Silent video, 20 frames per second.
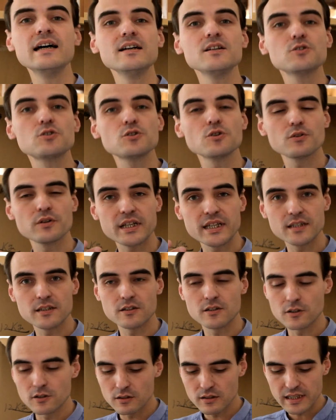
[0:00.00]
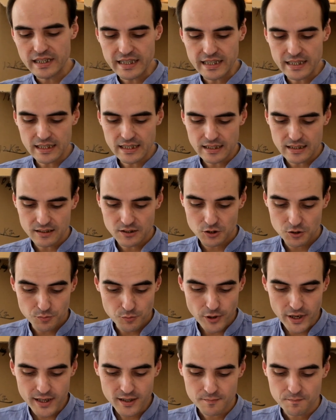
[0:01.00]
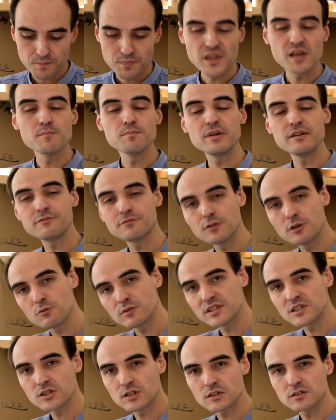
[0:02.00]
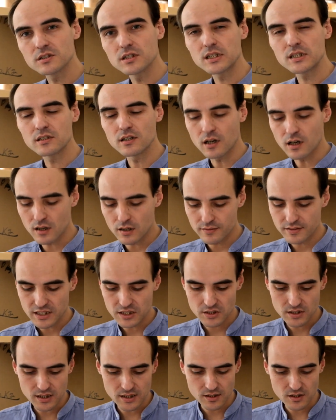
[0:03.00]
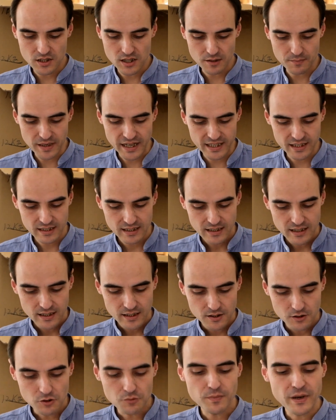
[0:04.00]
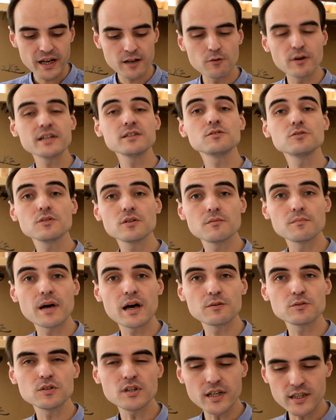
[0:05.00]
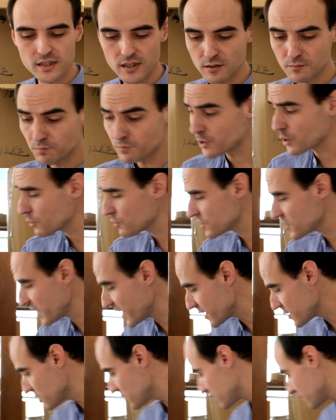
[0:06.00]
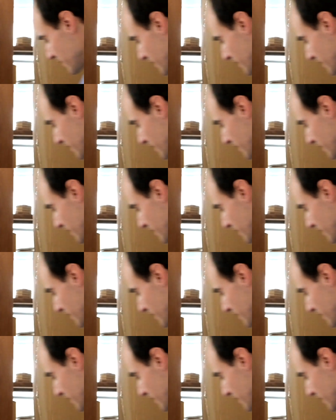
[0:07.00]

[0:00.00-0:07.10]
So in early spring, before we started the harvest in Jingmai, Pu-erh went to the mountain and processed